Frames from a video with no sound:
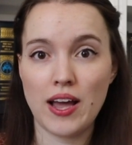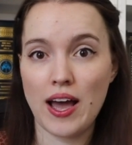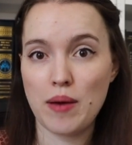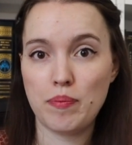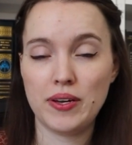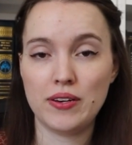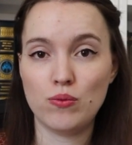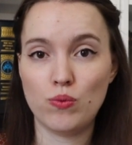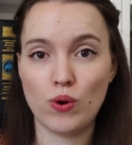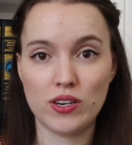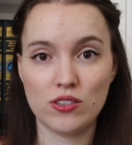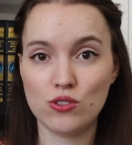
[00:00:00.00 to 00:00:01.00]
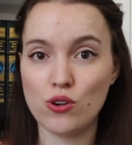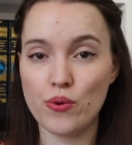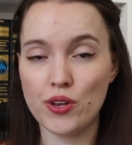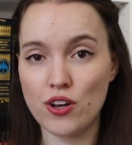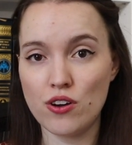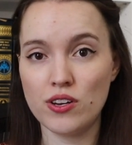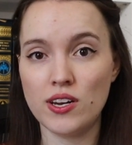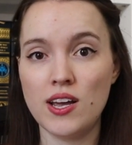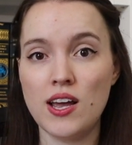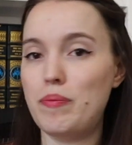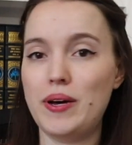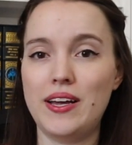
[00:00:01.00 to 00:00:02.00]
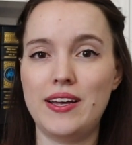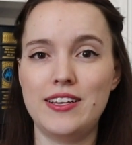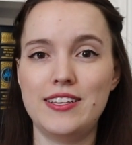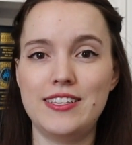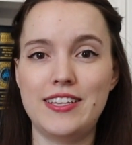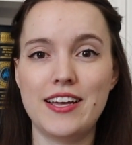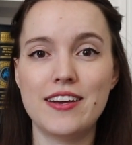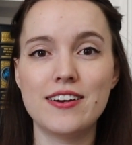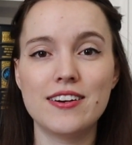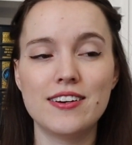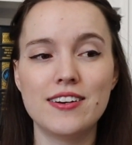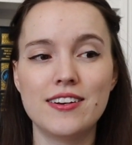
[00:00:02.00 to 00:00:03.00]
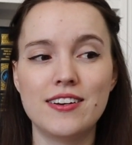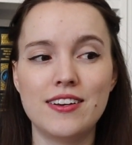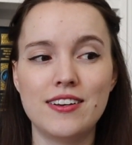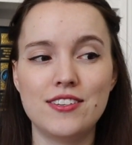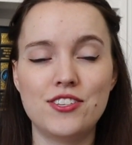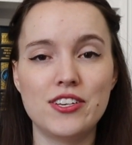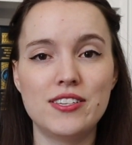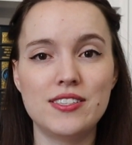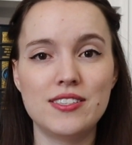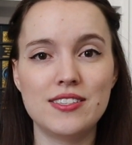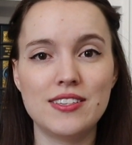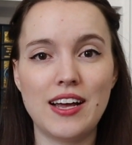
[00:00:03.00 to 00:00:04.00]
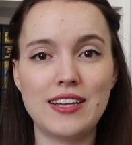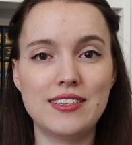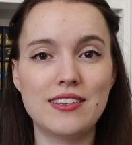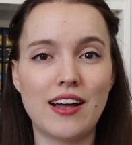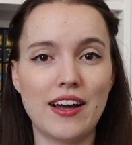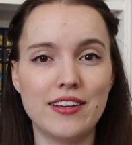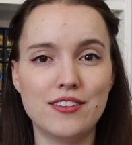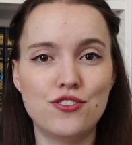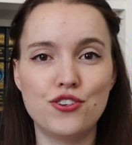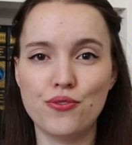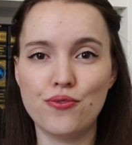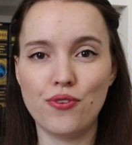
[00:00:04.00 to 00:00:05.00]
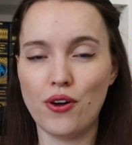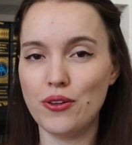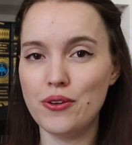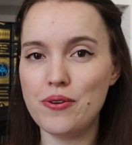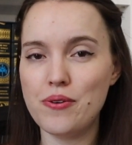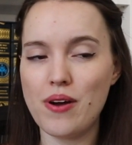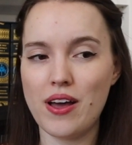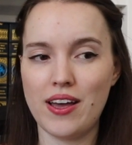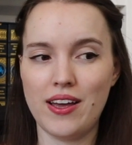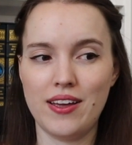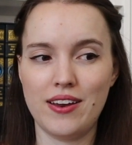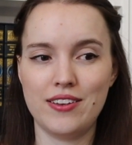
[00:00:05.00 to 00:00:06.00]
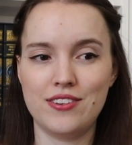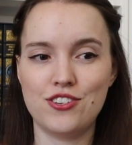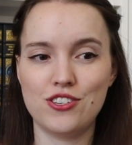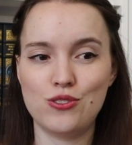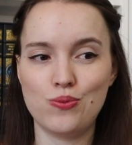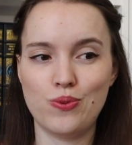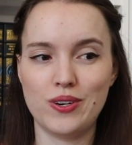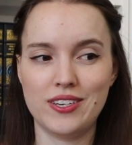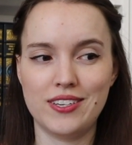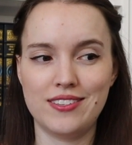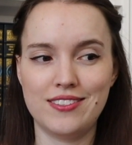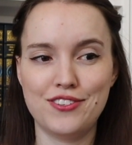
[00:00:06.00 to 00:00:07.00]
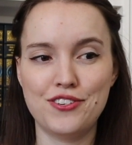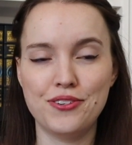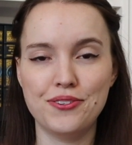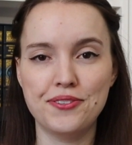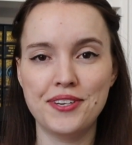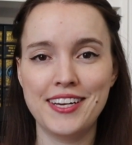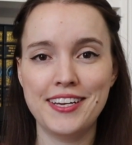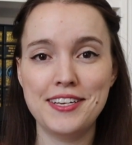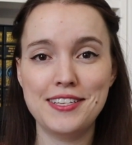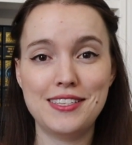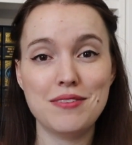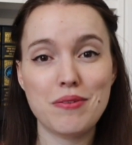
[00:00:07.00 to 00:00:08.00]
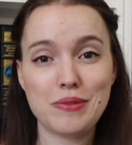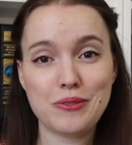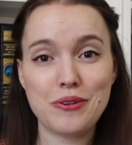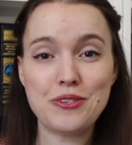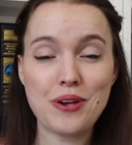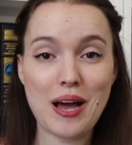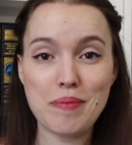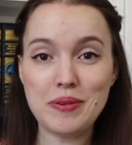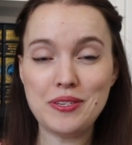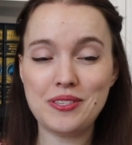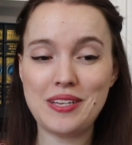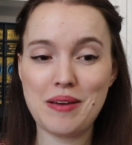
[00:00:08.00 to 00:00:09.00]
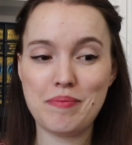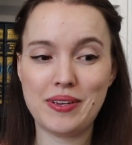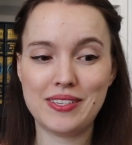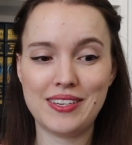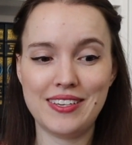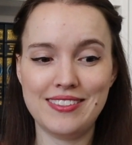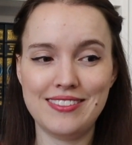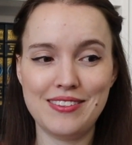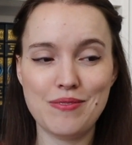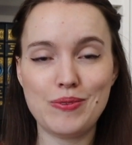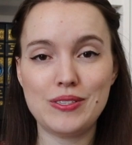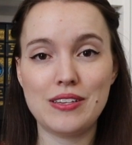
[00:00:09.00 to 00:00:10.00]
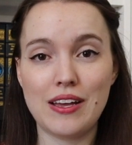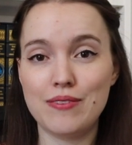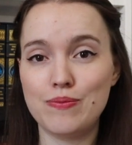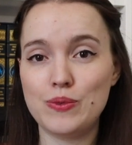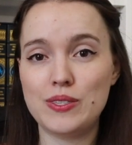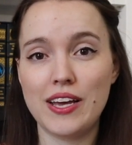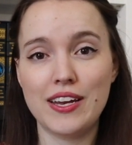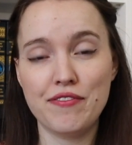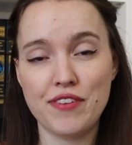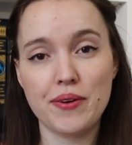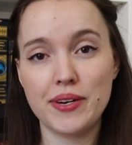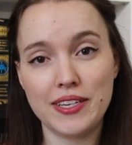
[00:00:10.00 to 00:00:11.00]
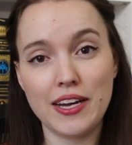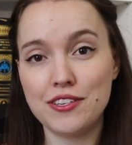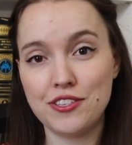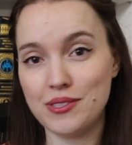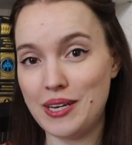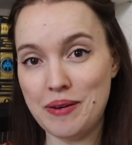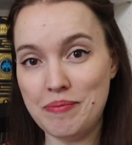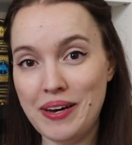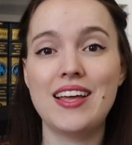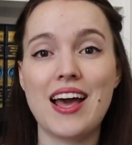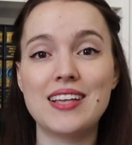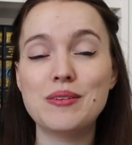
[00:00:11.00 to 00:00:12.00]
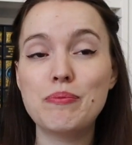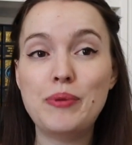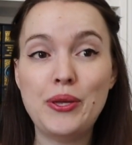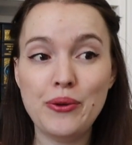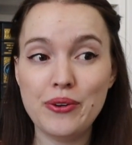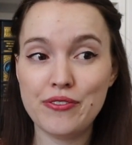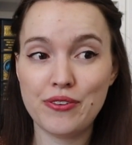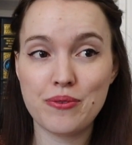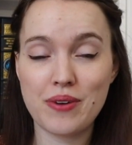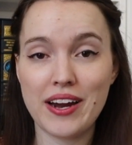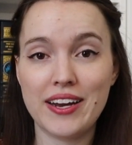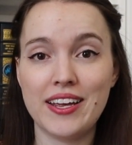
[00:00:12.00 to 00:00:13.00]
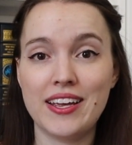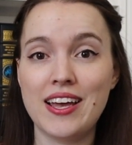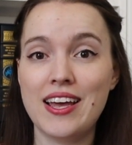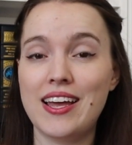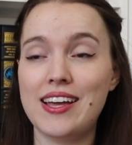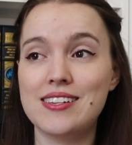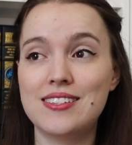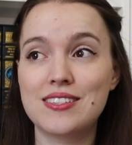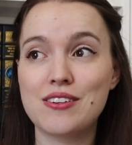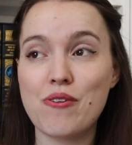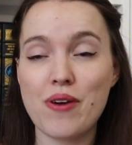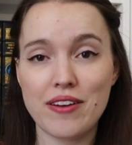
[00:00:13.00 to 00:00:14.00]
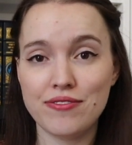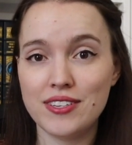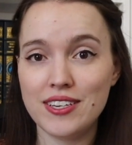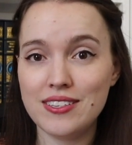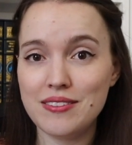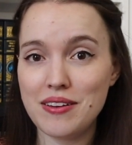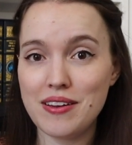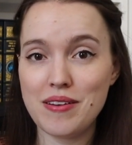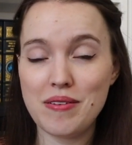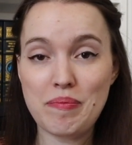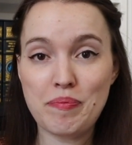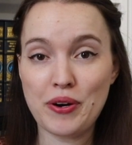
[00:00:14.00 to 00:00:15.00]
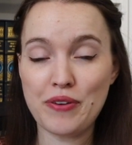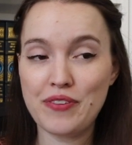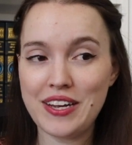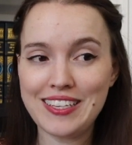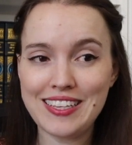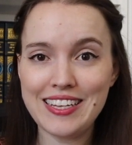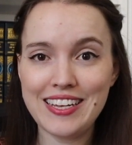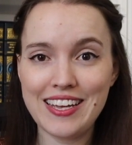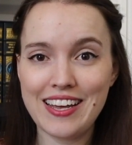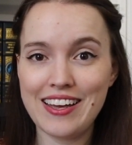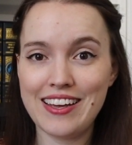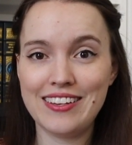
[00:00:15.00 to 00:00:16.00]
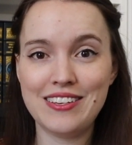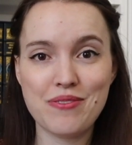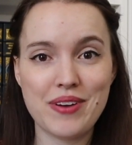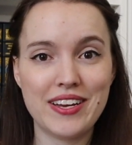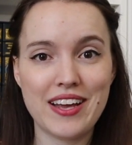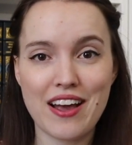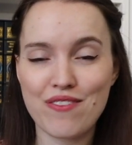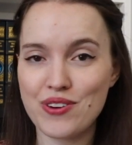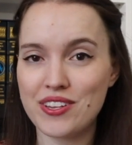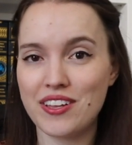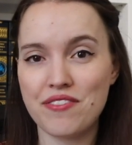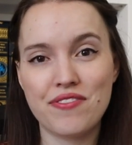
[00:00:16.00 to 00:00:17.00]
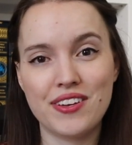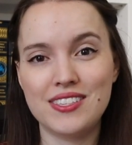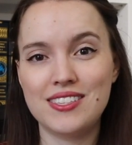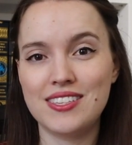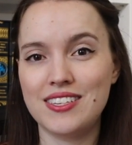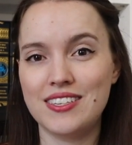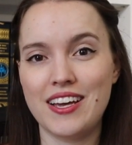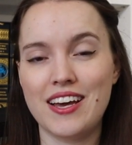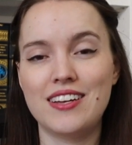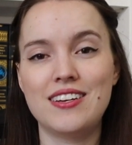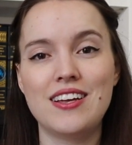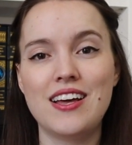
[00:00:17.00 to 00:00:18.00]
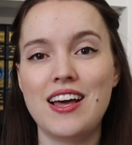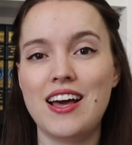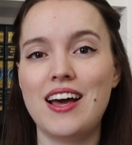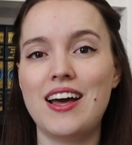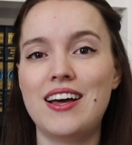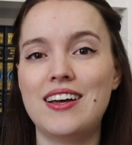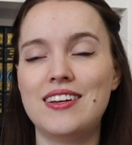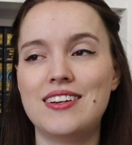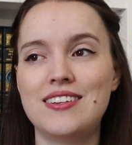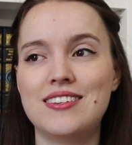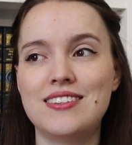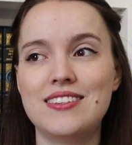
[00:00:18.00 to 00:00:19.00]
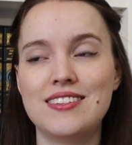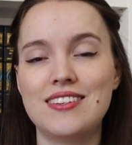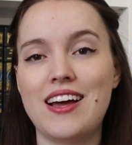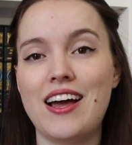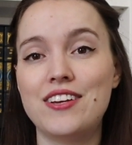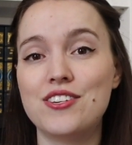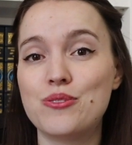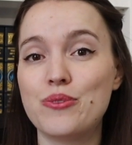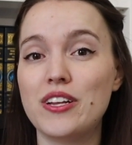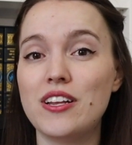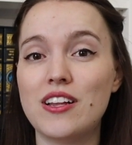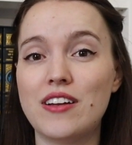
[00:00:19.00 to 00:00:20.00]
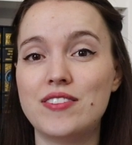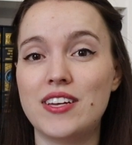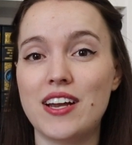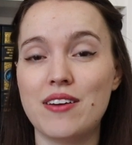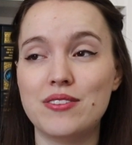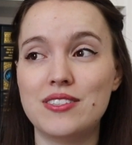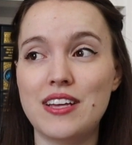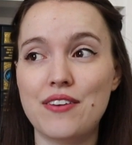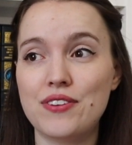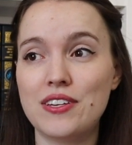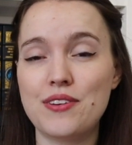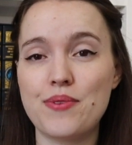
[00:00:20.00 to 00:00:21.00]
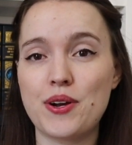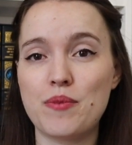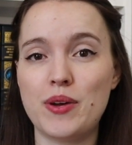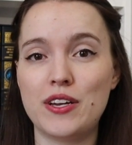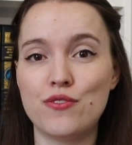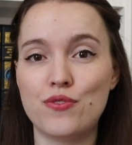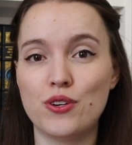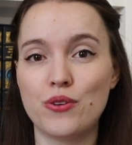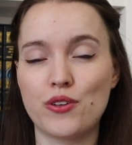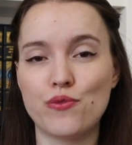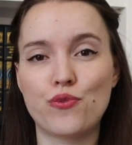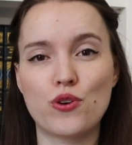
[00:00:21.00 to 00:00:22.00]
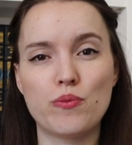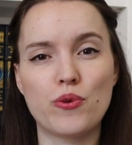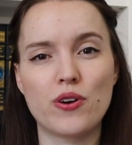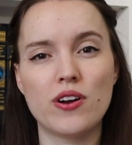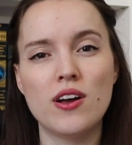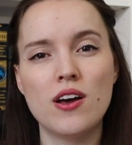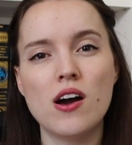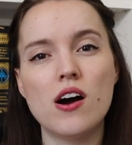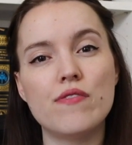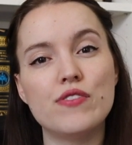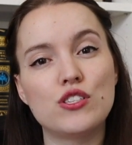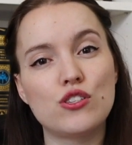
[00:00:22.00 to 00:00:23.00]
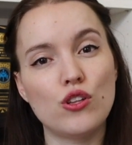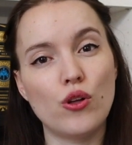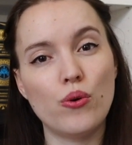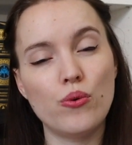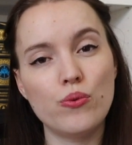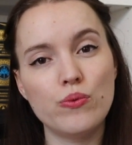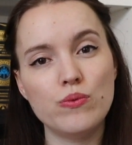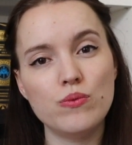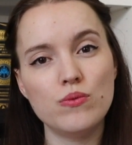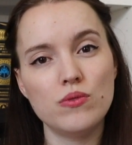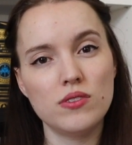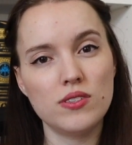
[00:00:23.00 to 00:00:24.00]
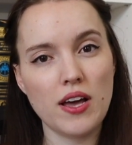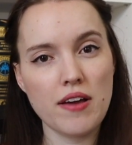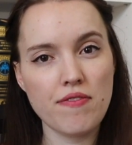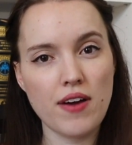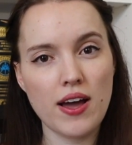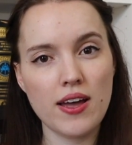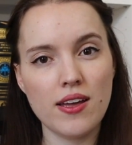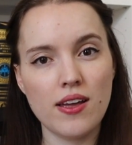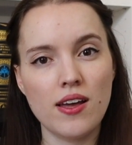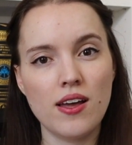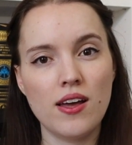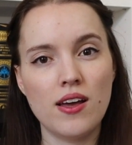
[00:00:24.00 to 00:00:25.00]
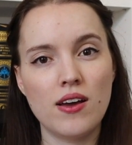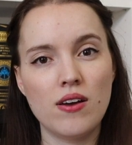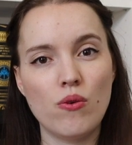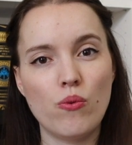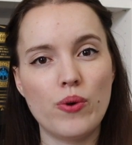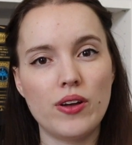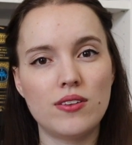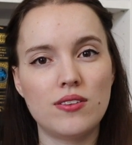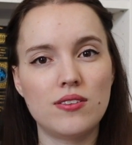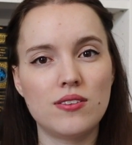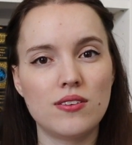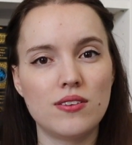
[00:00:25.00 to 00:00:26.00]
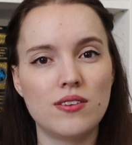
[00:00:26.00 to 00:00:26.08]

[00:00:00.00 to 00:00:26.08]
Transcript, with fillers: happened, what is going on, but they are just a delight to follow and I just wanted to see what was going to happen to them because I was I was getting very attached to them. It has a beautiful writing. It's crafted perfectly in the way that everything fits in the end and I just really loved it. I would definitely recommend if you're looking for more of a slow sci-fi with